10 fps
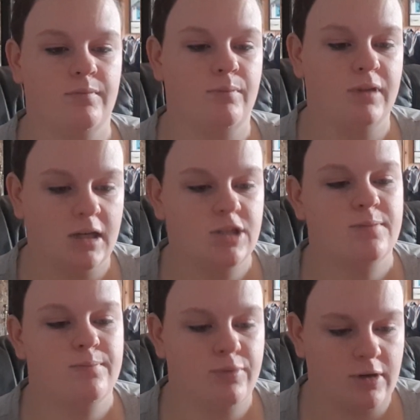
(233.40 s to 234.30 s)

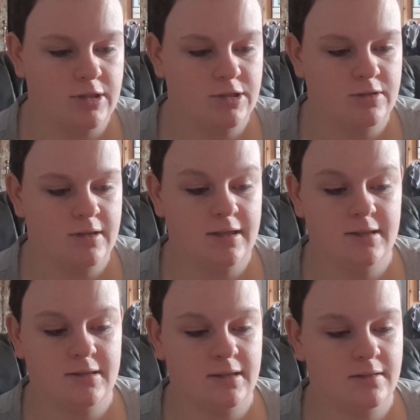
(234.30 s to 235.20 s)
That
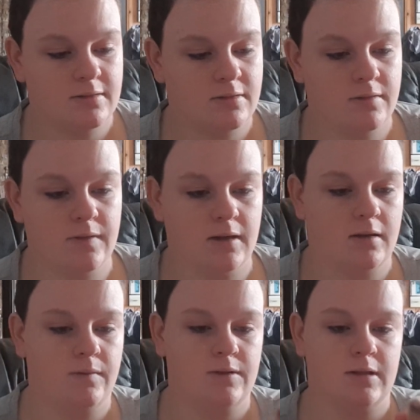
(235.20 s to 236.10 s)
sounds so fucking
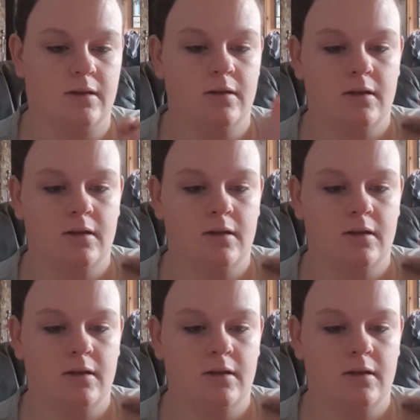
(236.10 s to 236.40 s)
confusing.